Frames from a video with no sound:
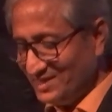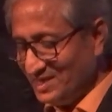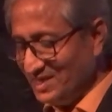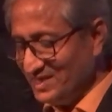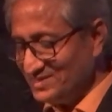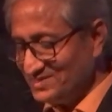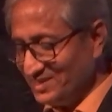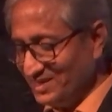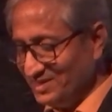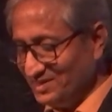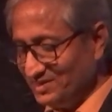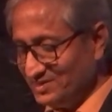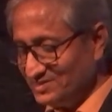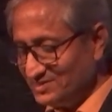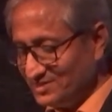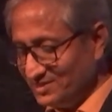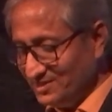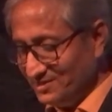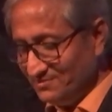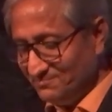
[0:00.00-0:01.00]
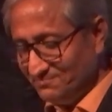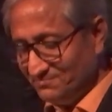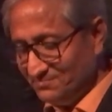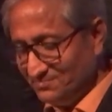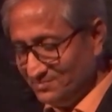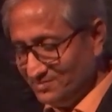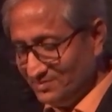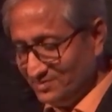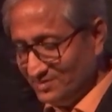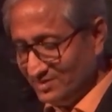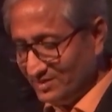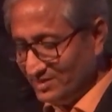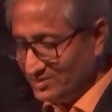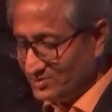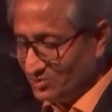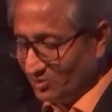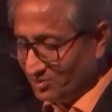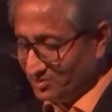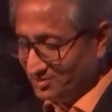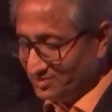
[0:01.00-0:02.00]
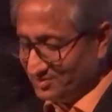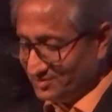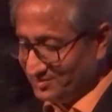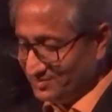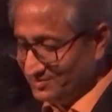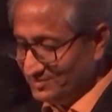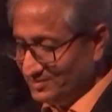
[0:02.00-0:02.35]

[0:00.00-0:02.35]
as I receive this honor.